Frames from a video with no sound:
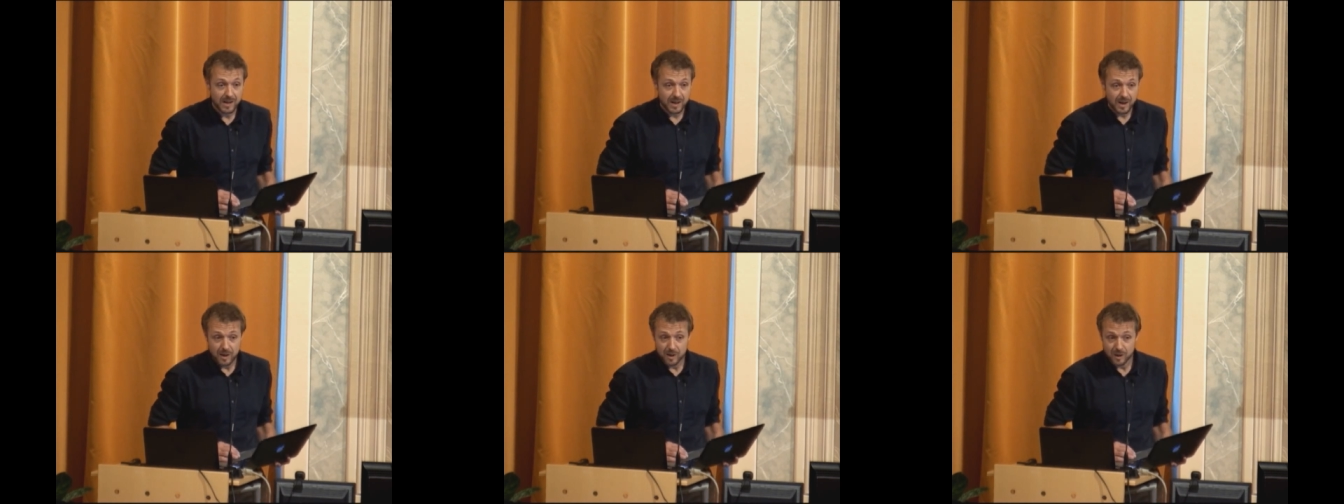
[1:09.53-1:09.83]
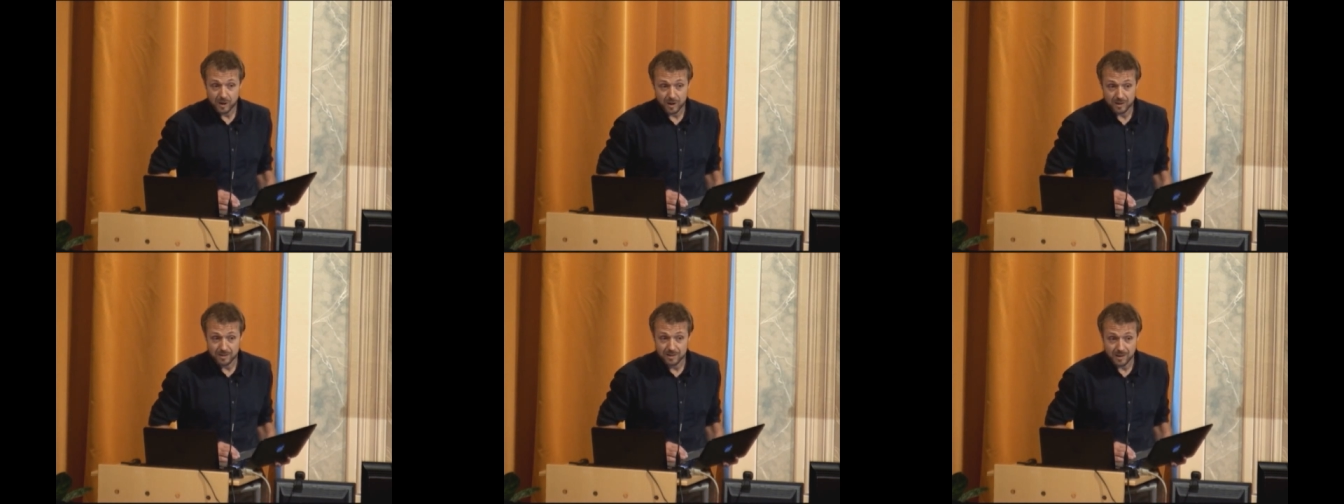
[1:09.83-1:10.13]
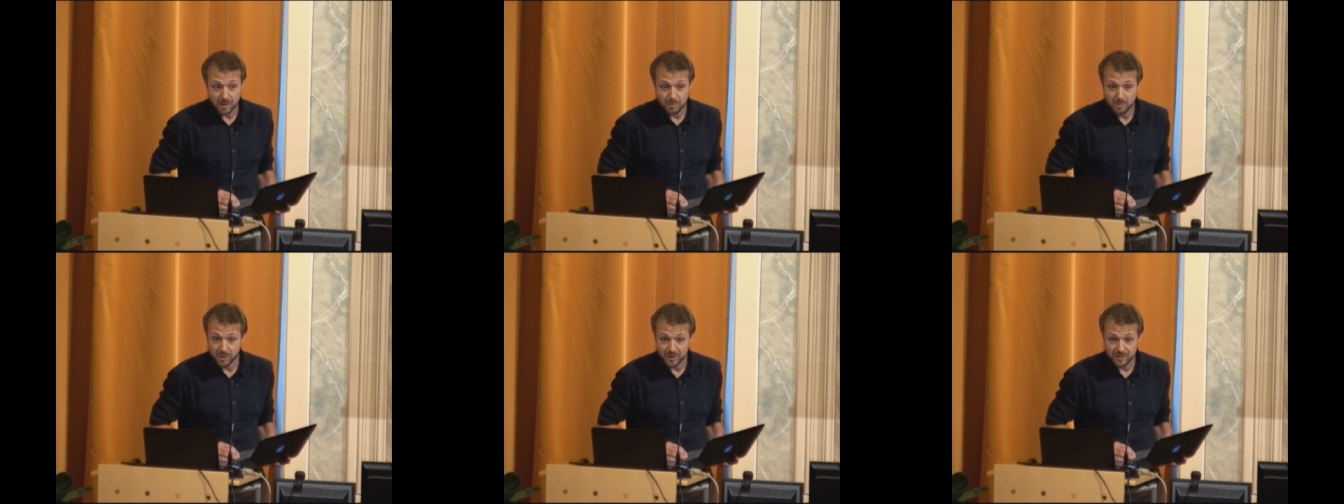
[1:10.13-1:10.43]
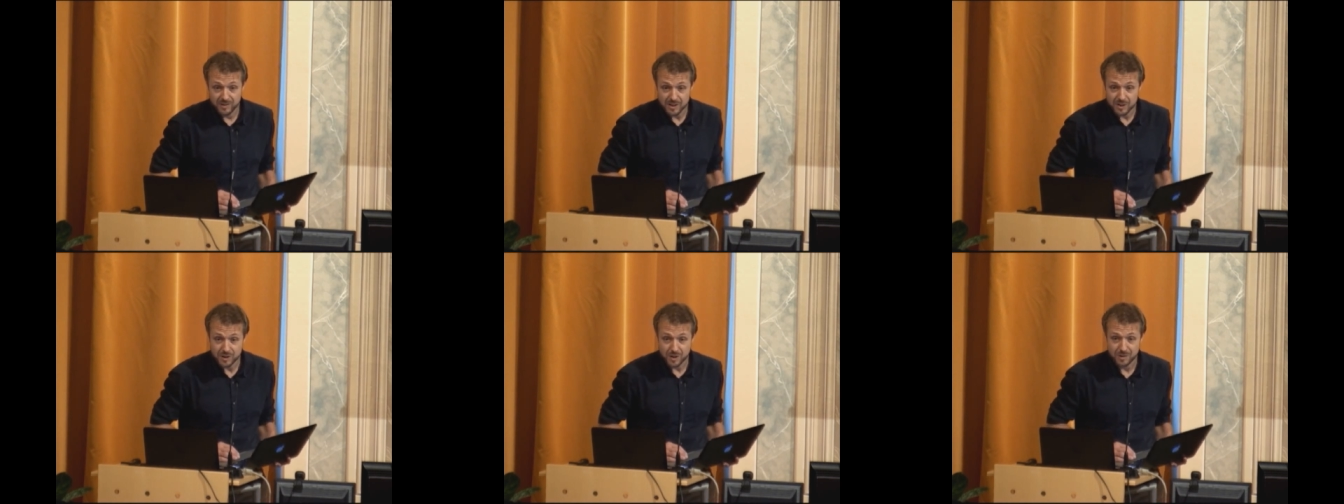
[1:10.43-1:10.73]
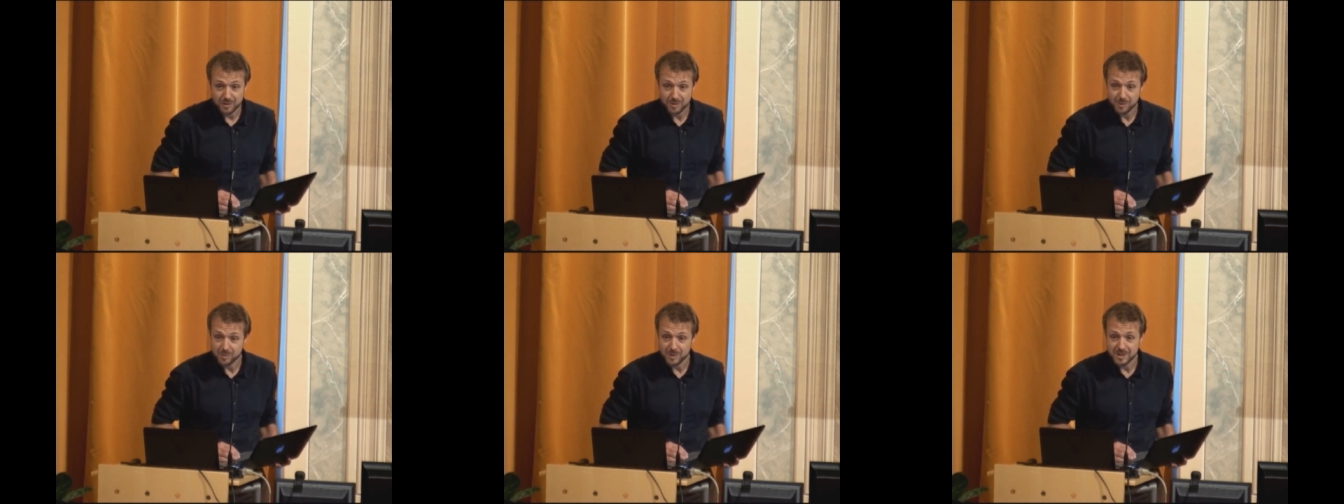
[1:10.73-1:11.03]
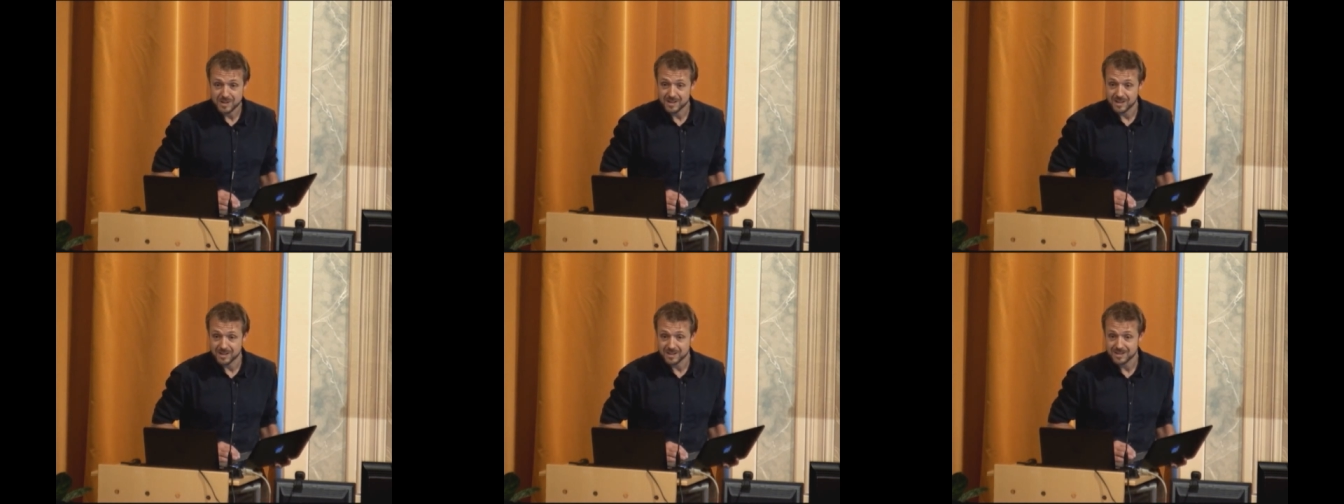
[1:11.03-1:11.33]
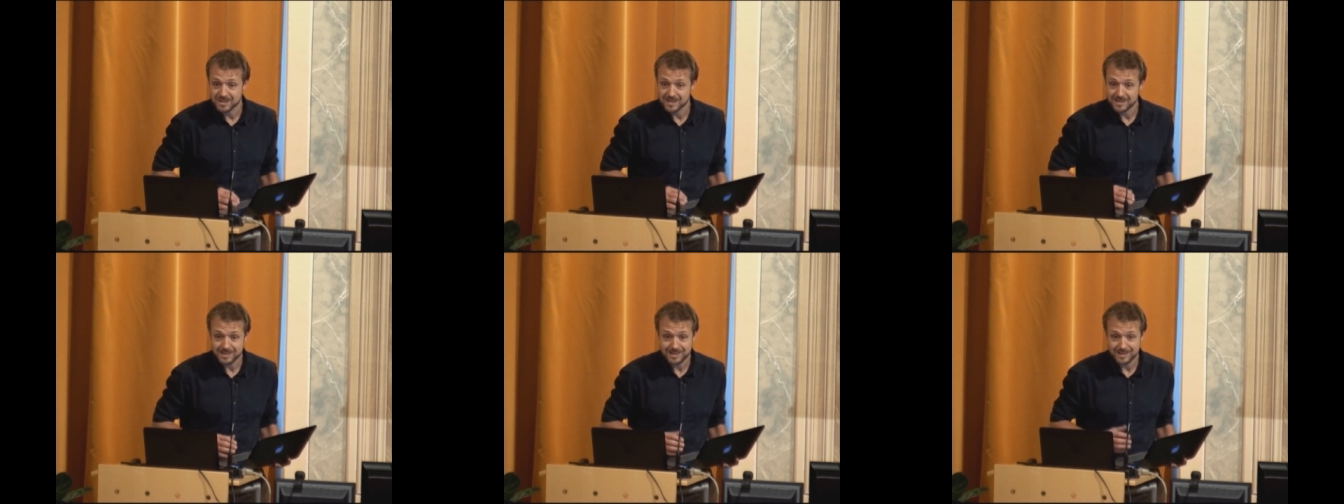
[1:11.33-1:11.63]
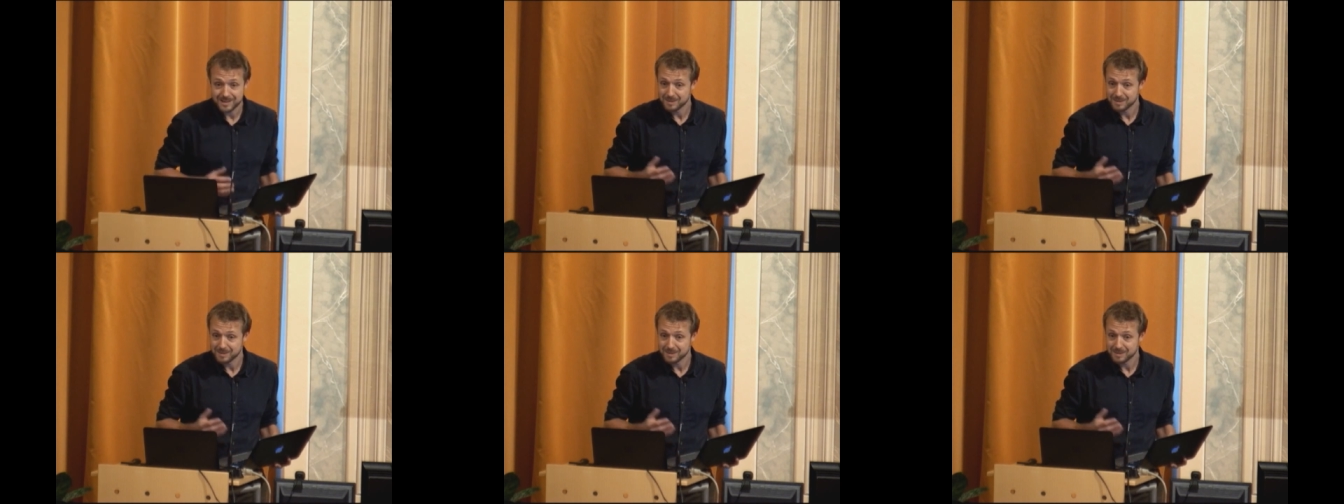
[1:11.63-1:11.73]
got a position, which is